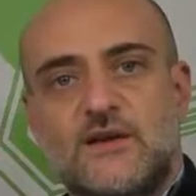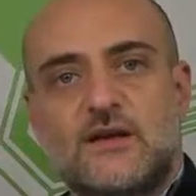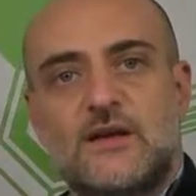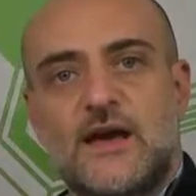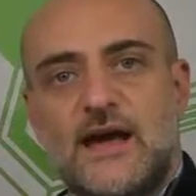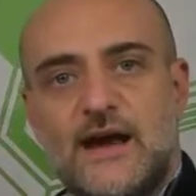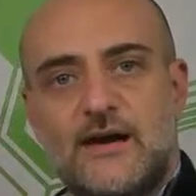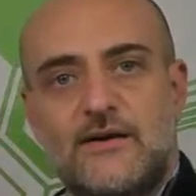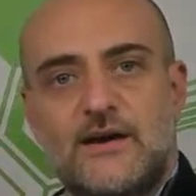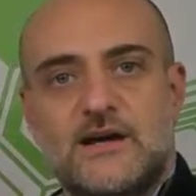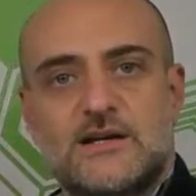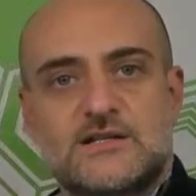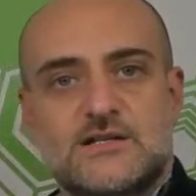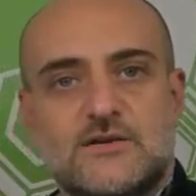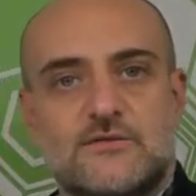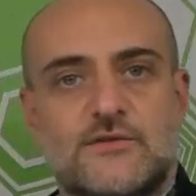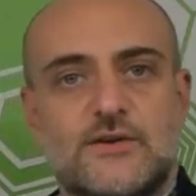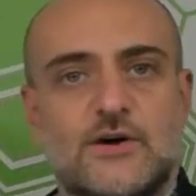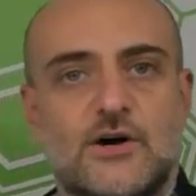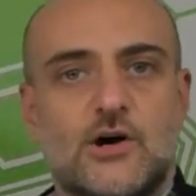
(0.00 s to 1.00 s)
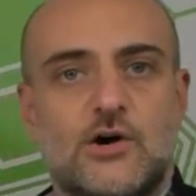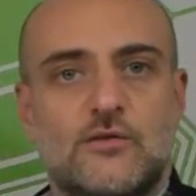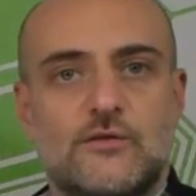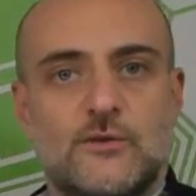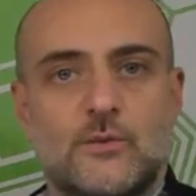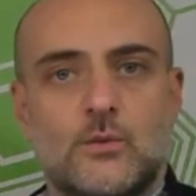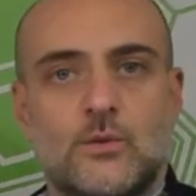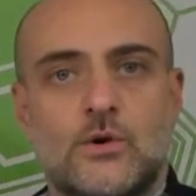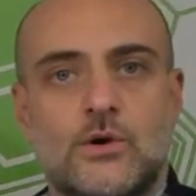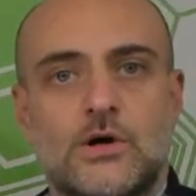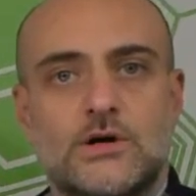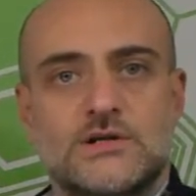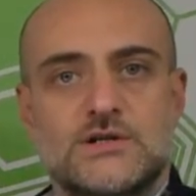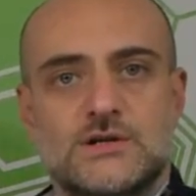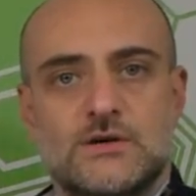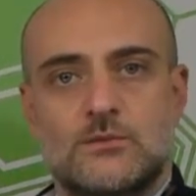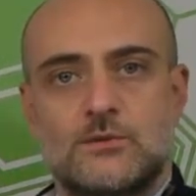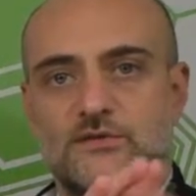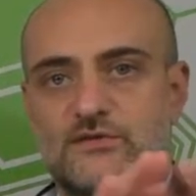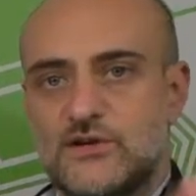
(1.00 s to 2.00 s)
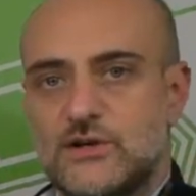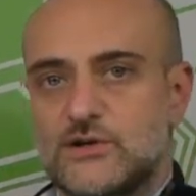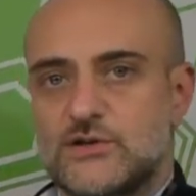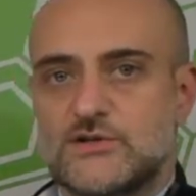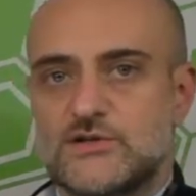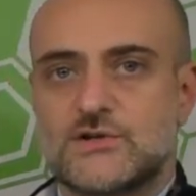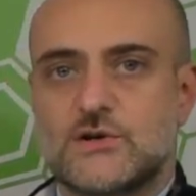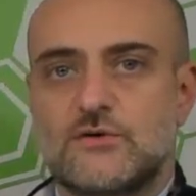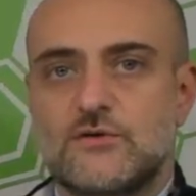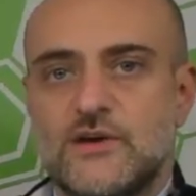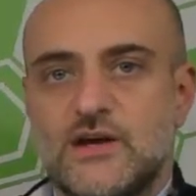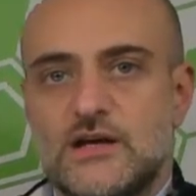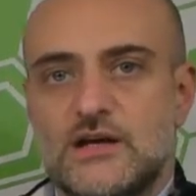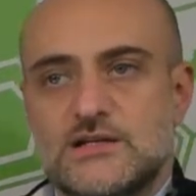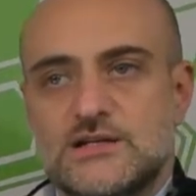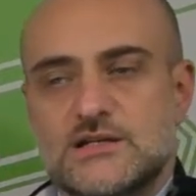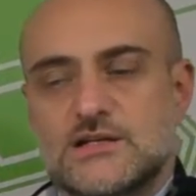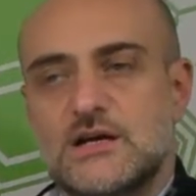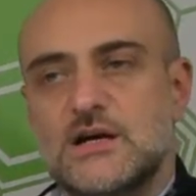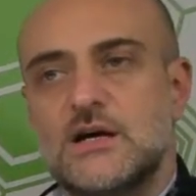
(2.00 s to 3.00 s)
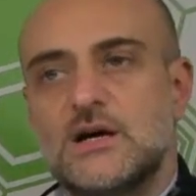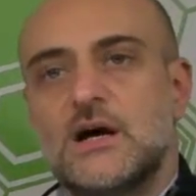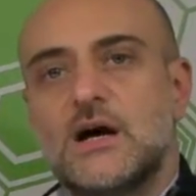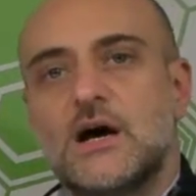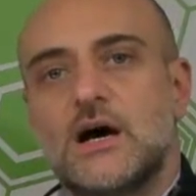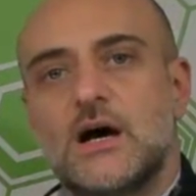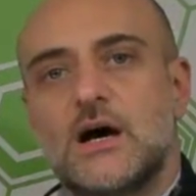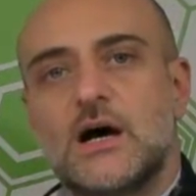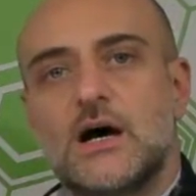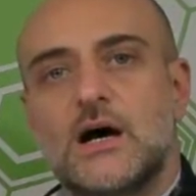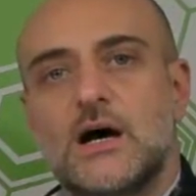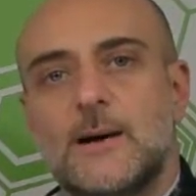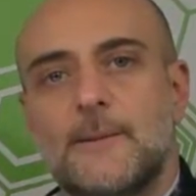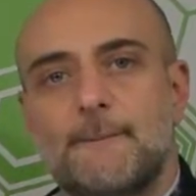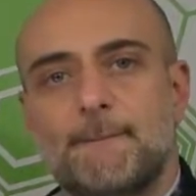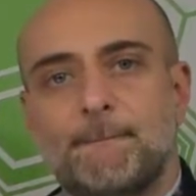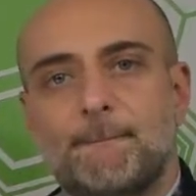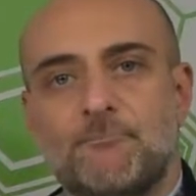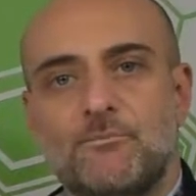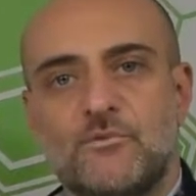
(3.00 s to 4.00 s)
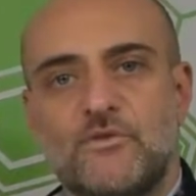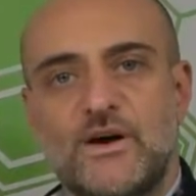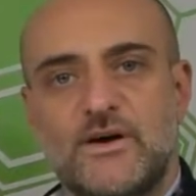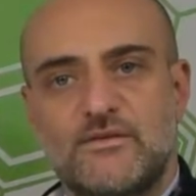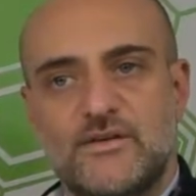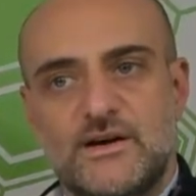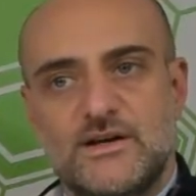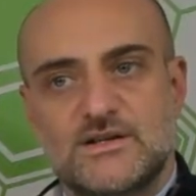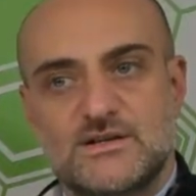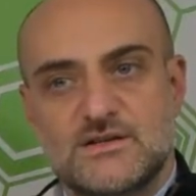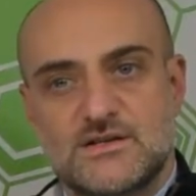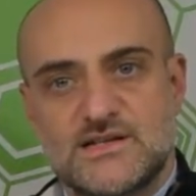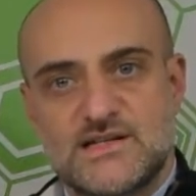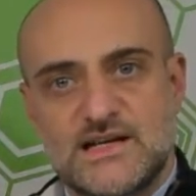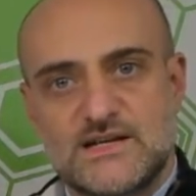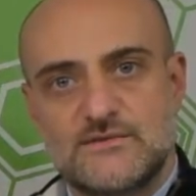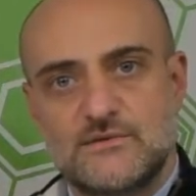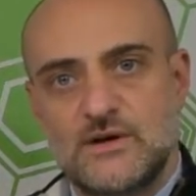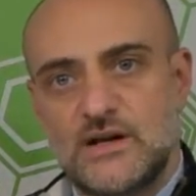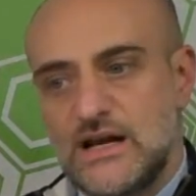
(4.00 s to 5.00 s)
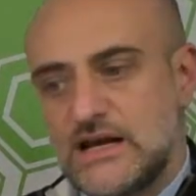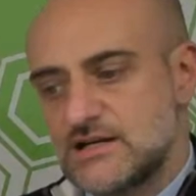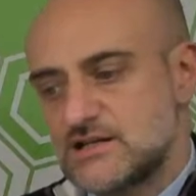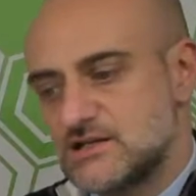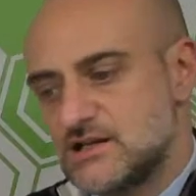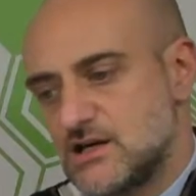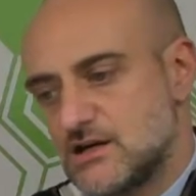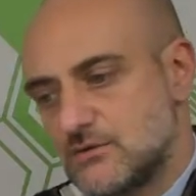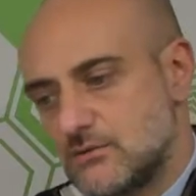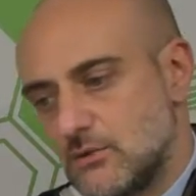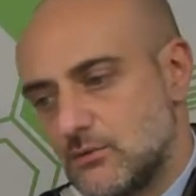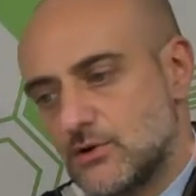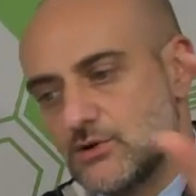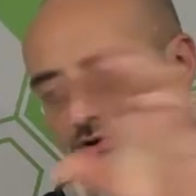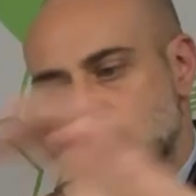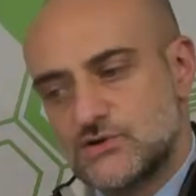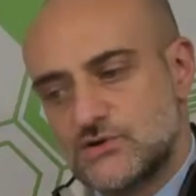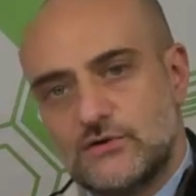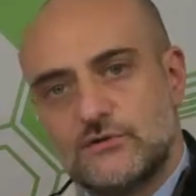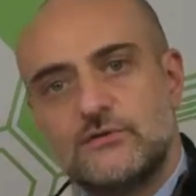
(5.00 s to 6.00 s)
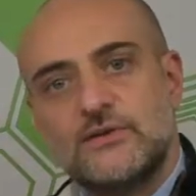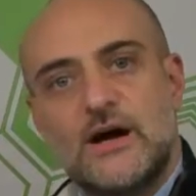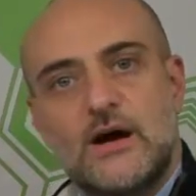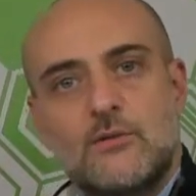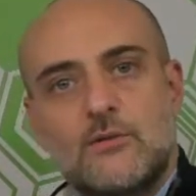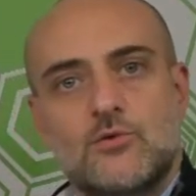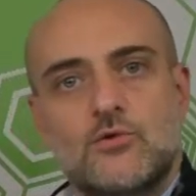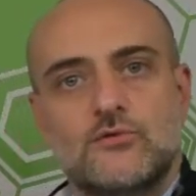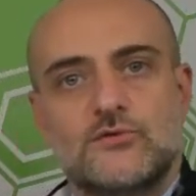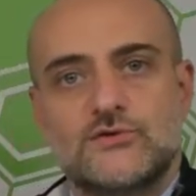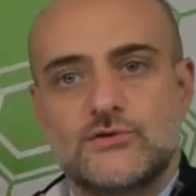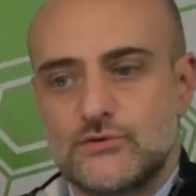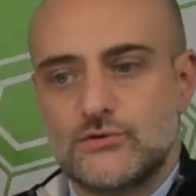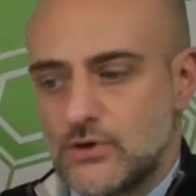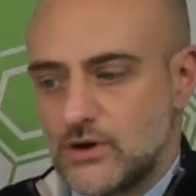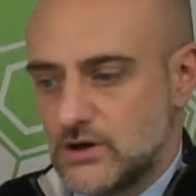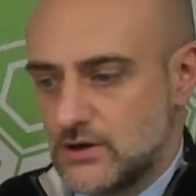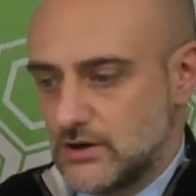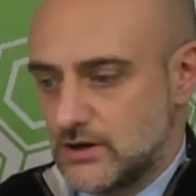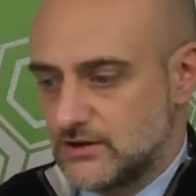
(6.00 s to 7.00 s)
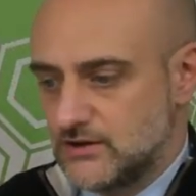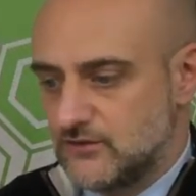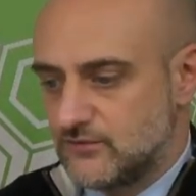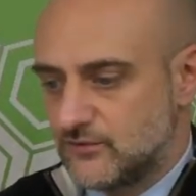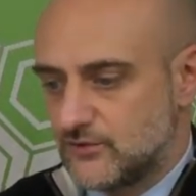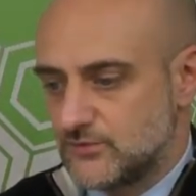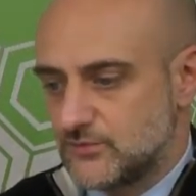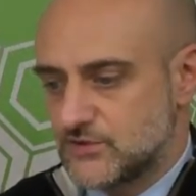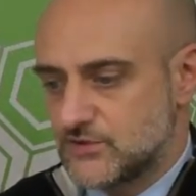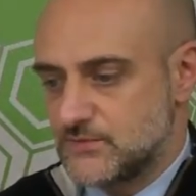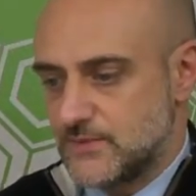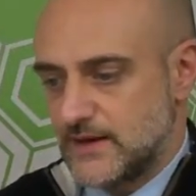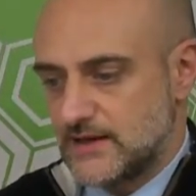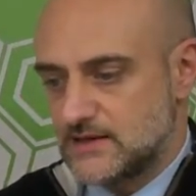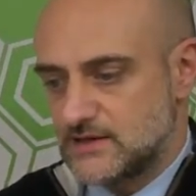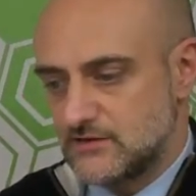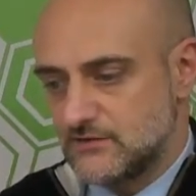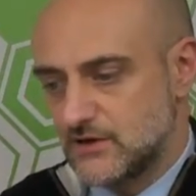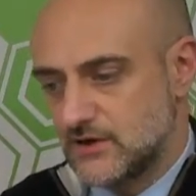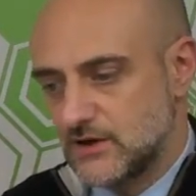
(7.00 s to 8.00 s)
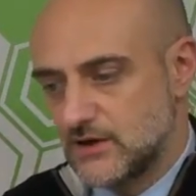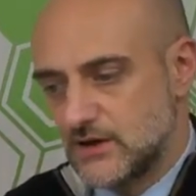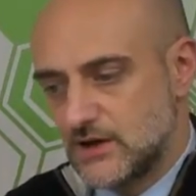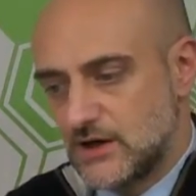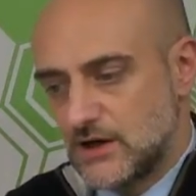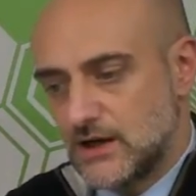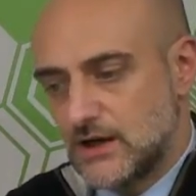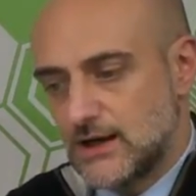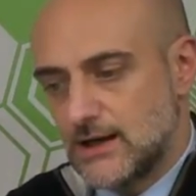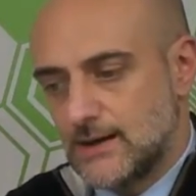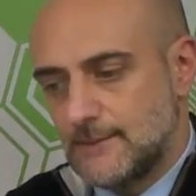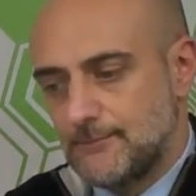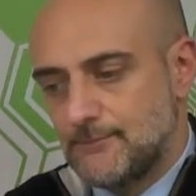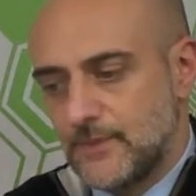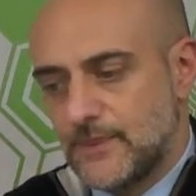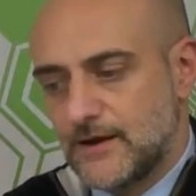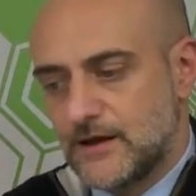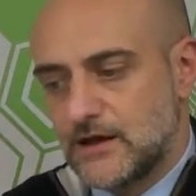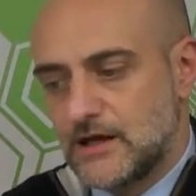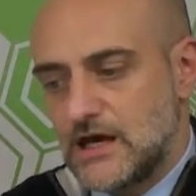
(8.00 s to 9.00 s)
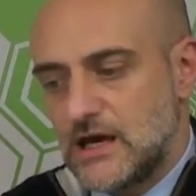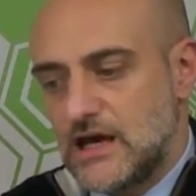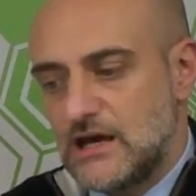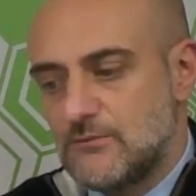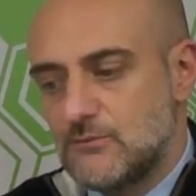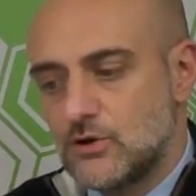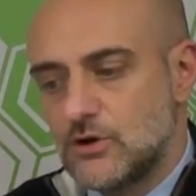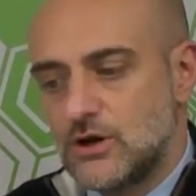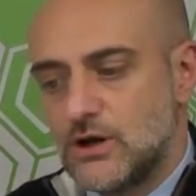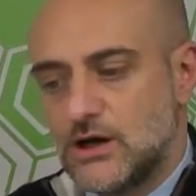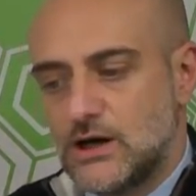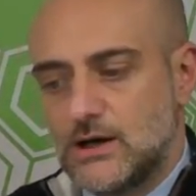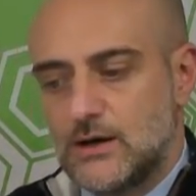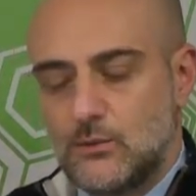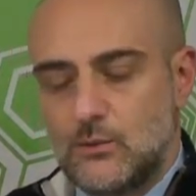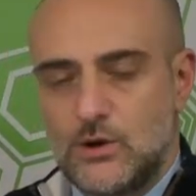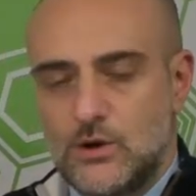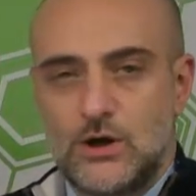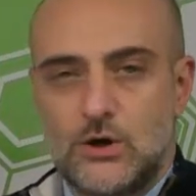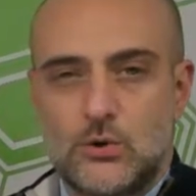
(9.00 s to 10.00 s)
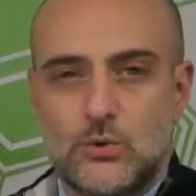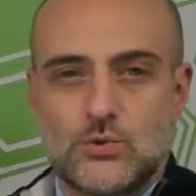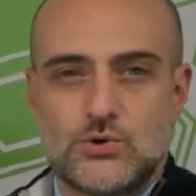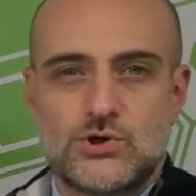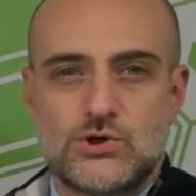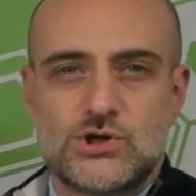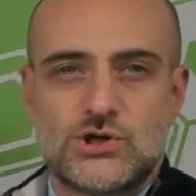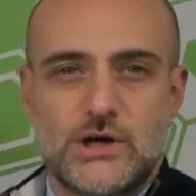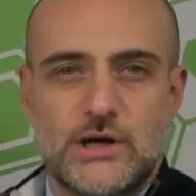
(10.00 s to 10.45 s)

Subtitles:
areas of the war. So we've done the Soviets very, very successfully last year. We want to sort of now move to a different perspective. The game will launch